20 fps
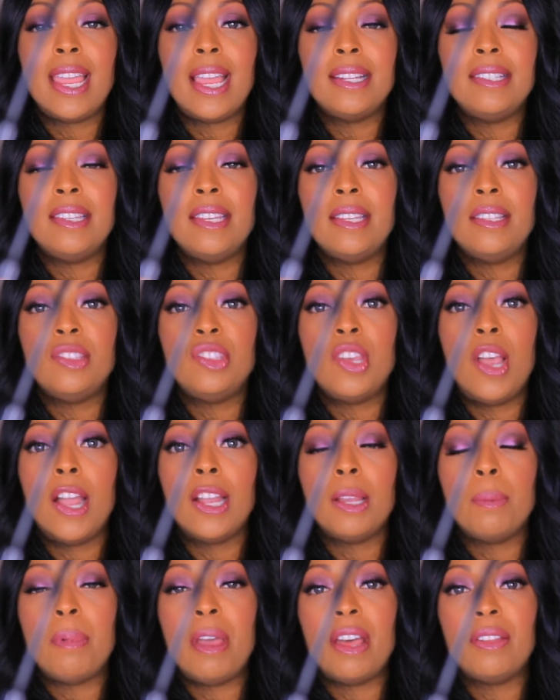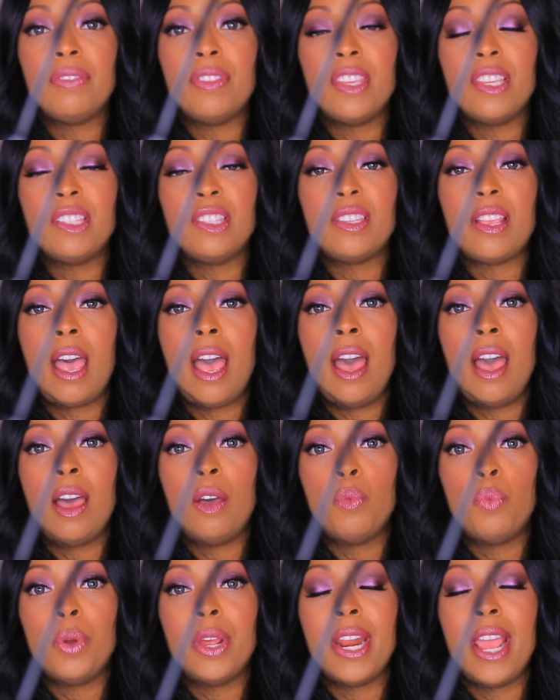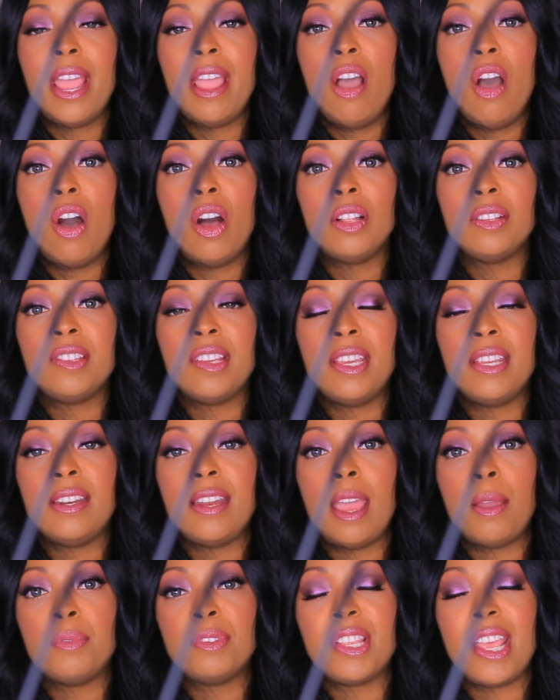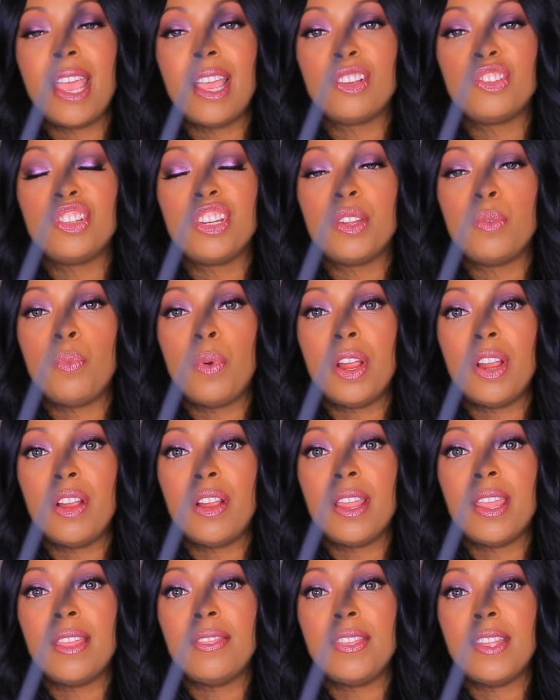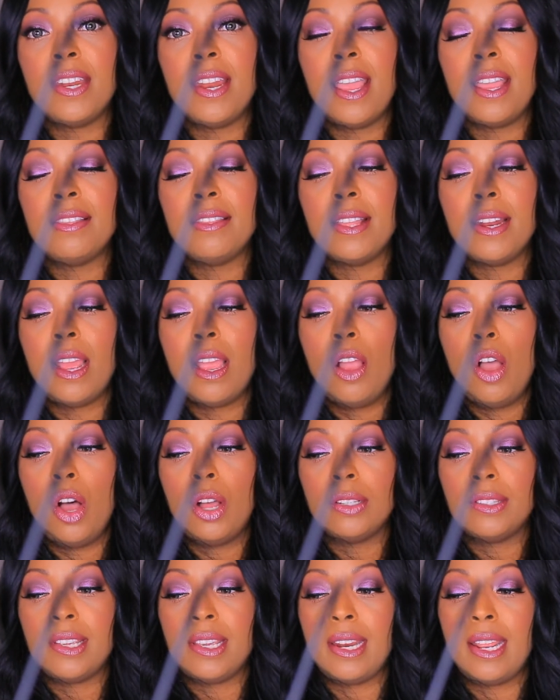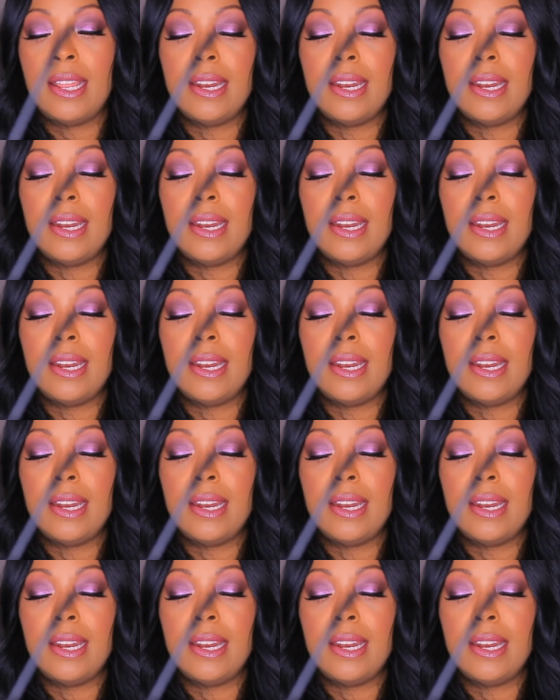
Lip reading: I did talk about this when I hauled it, and I was actually wearing it the night that I hauled it,